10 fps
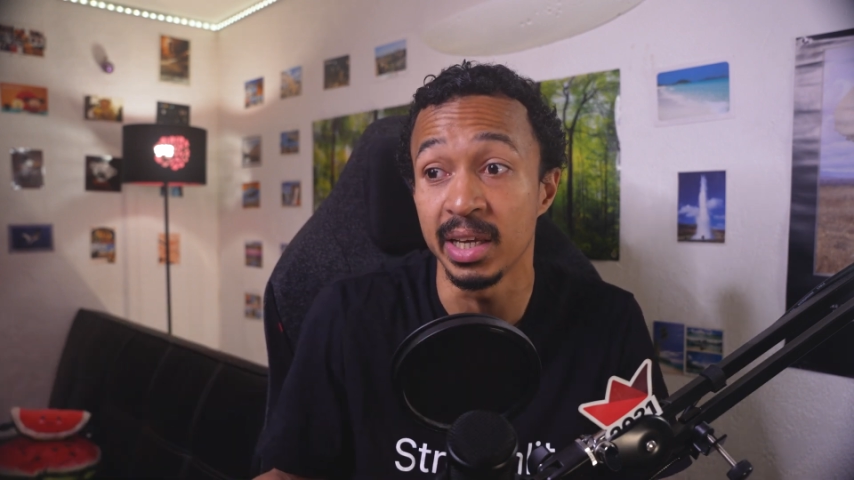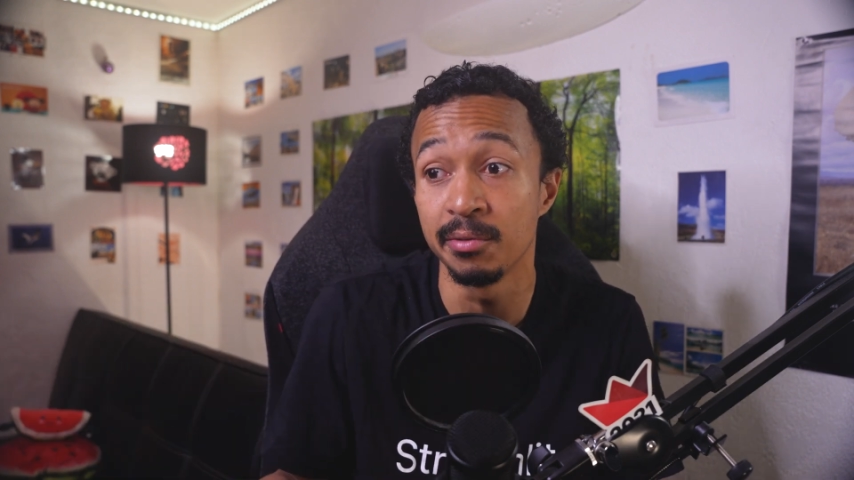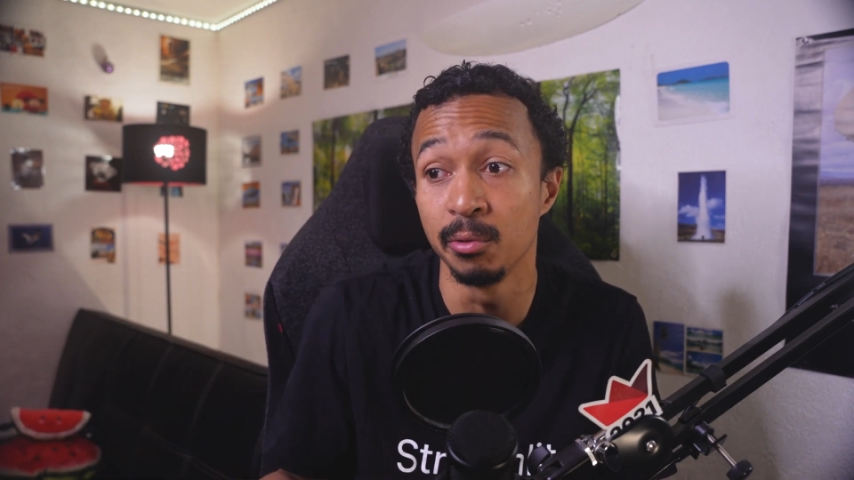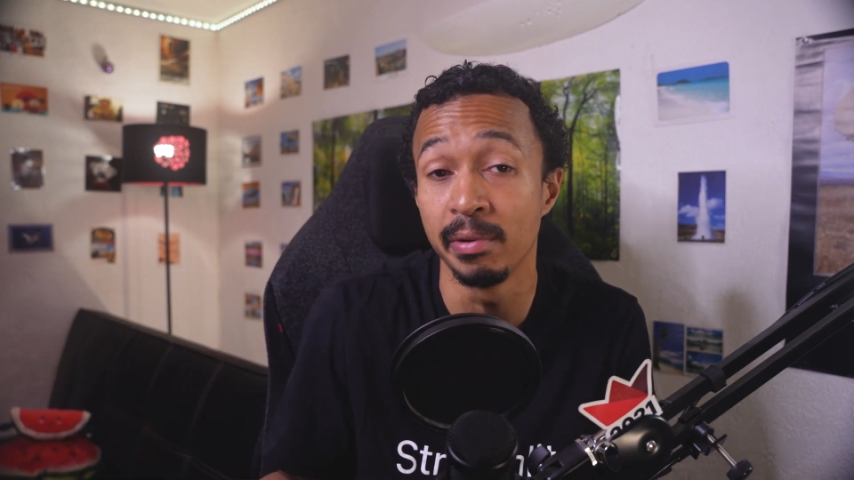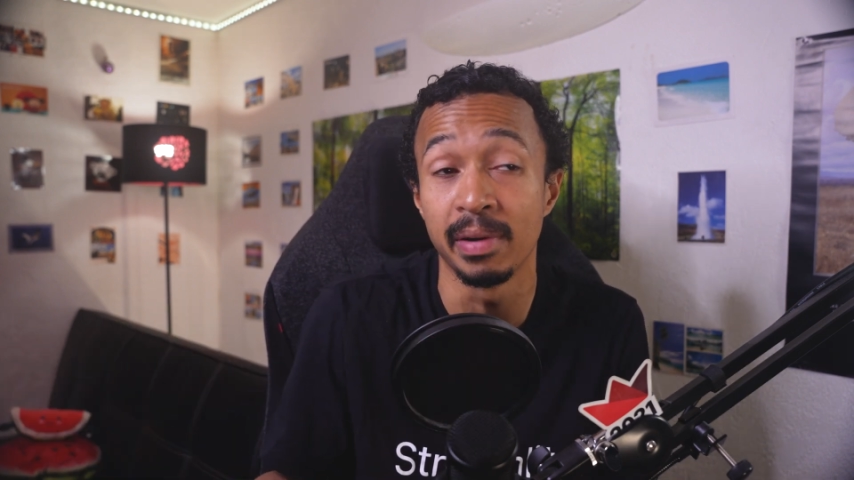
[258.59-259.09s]

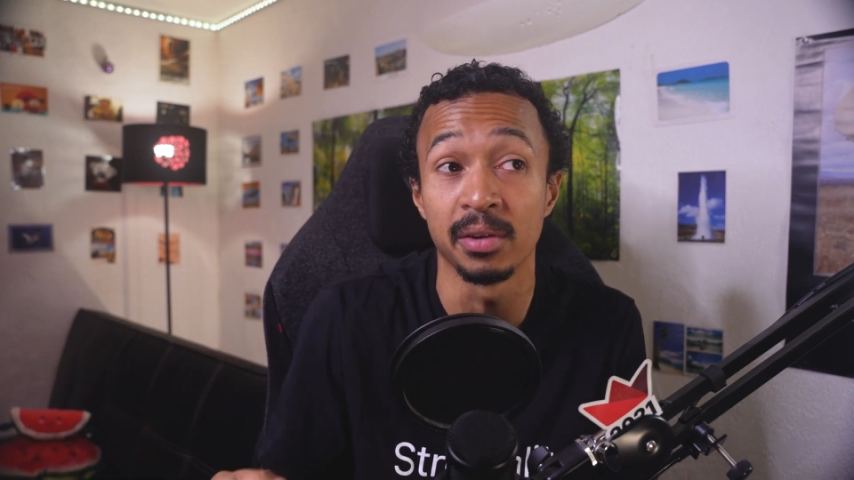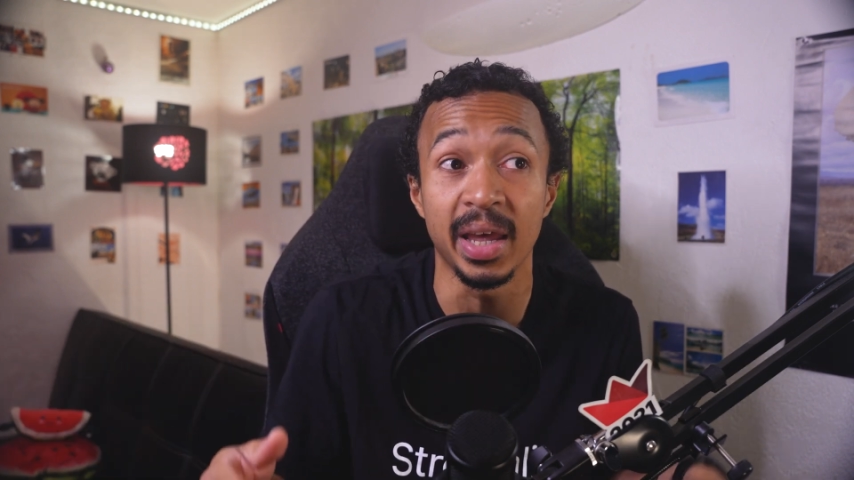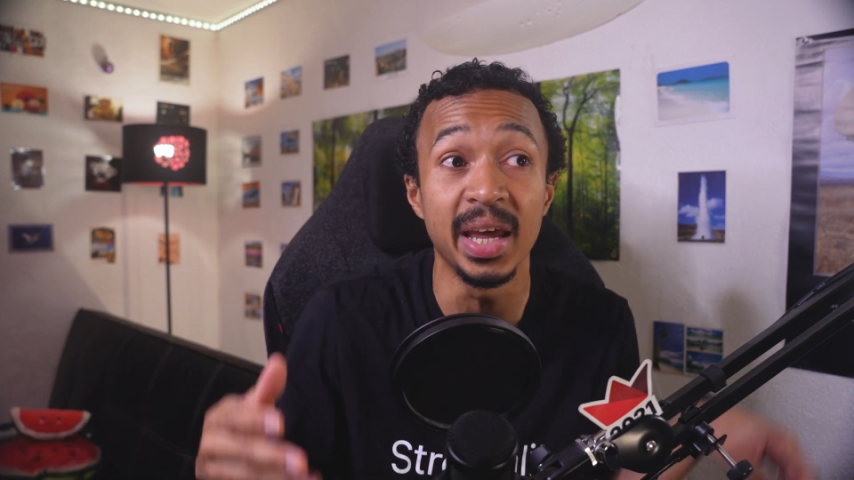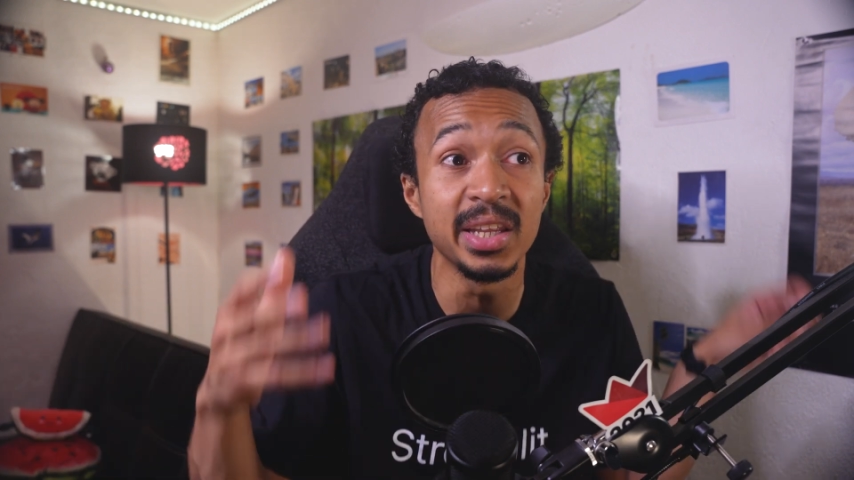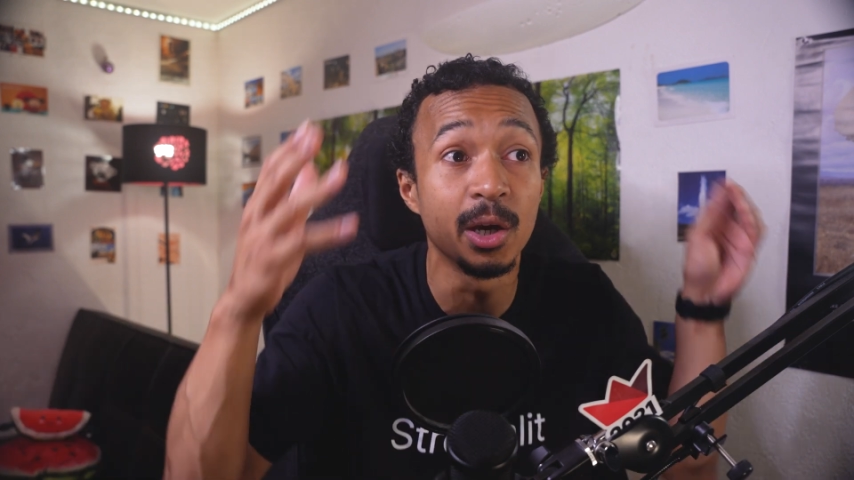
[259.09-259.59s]
even
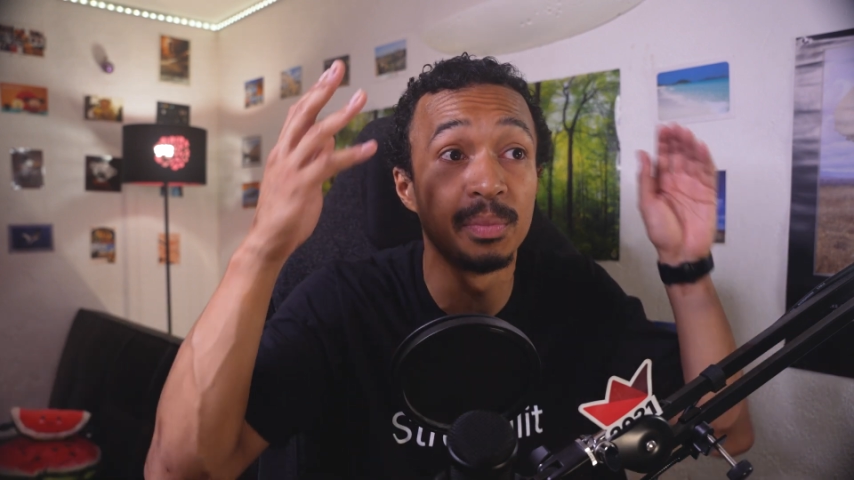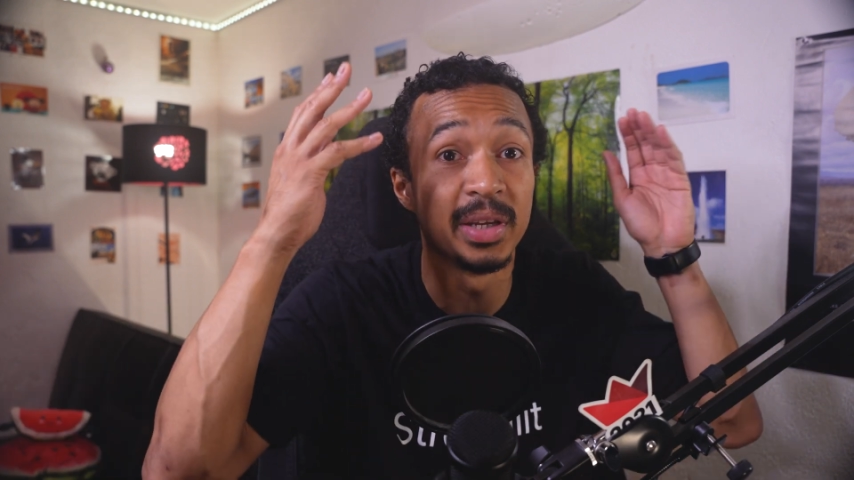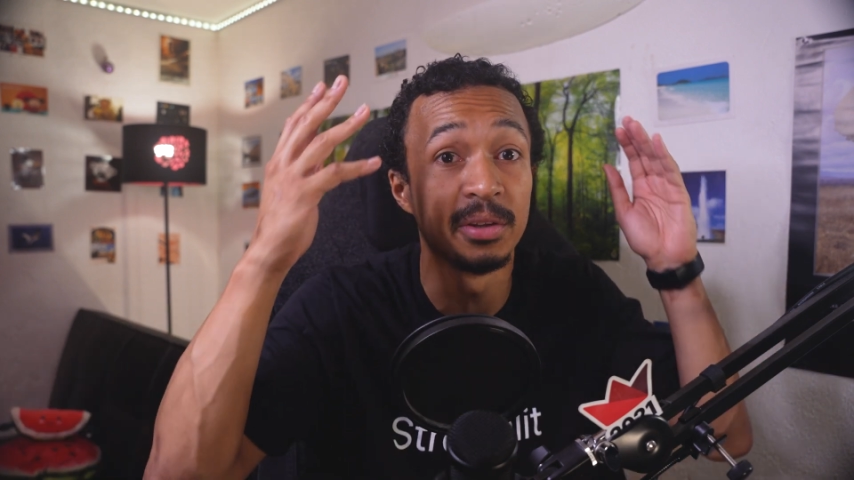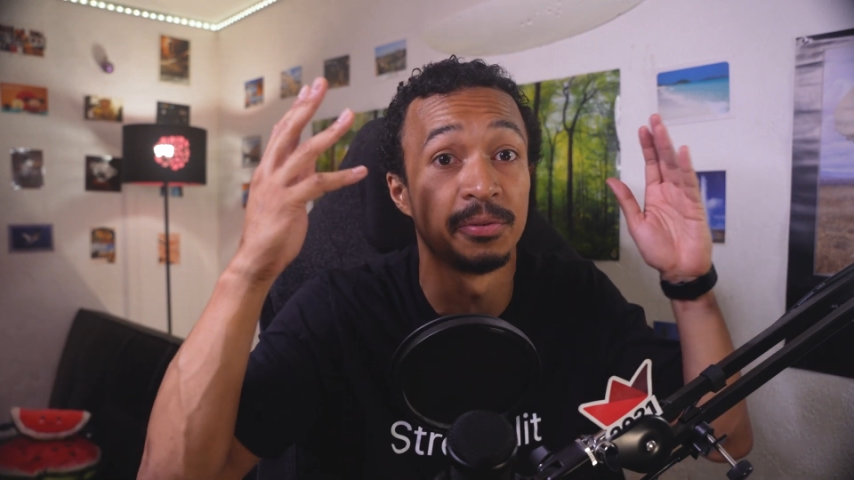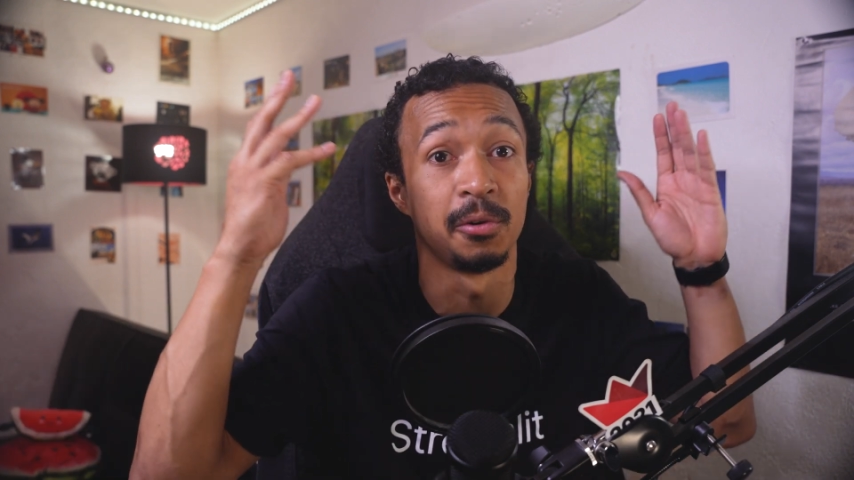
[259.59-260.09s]
without any update